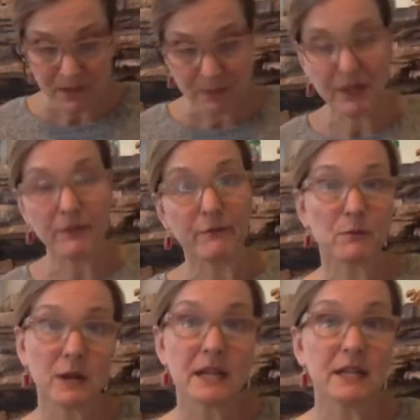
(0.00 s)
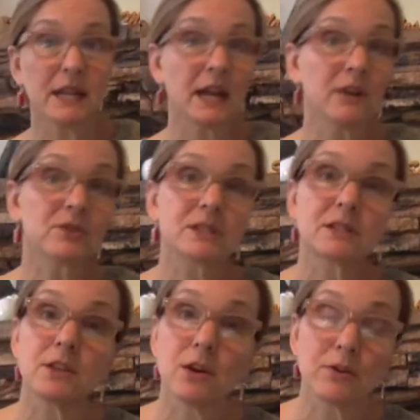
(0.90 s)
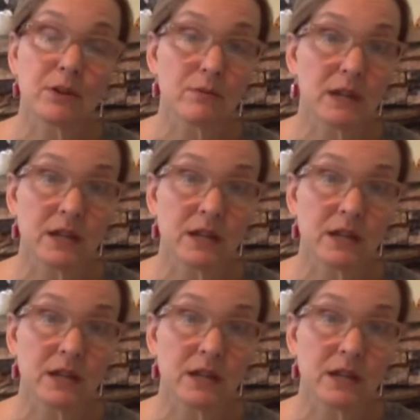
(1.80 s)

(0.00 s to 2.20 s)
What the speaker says: But for right now, just know that we